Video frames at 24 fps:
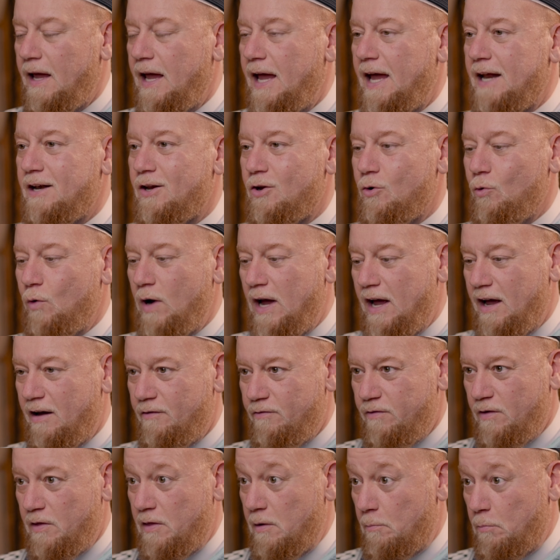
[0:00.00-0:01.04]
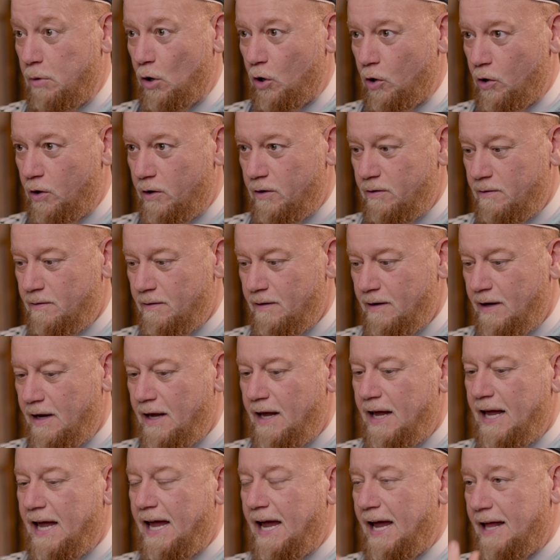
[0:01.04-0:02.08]
and you have the book.
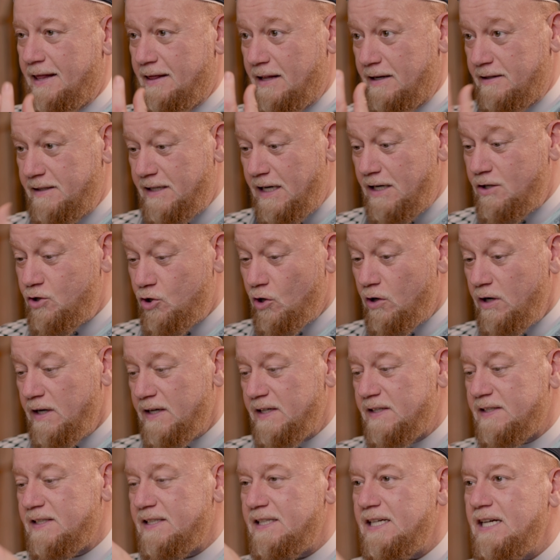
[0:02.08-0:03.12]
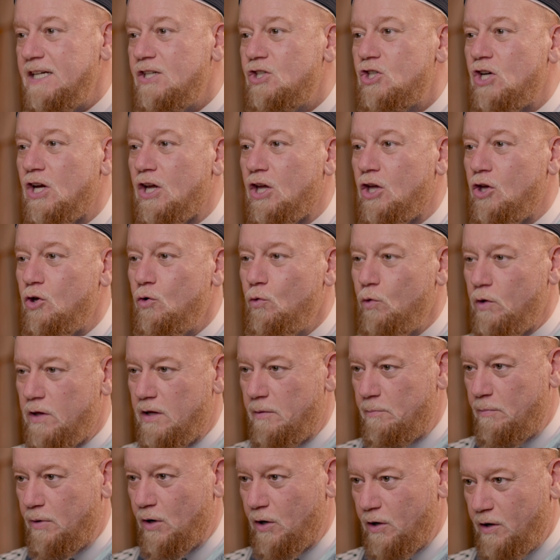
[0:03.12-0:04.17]
And the teacher is teaching you
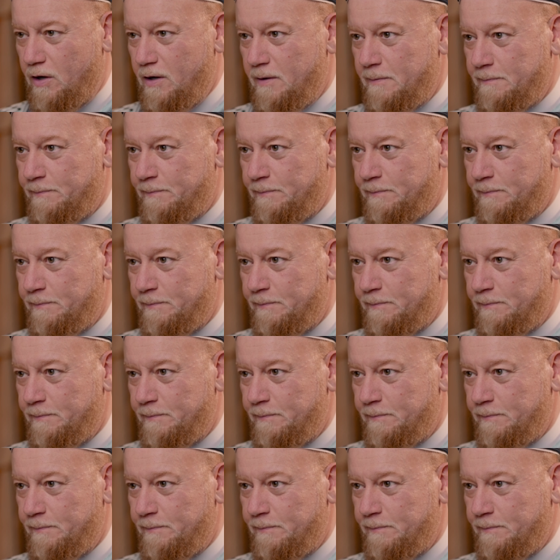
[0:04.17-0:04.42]
the book.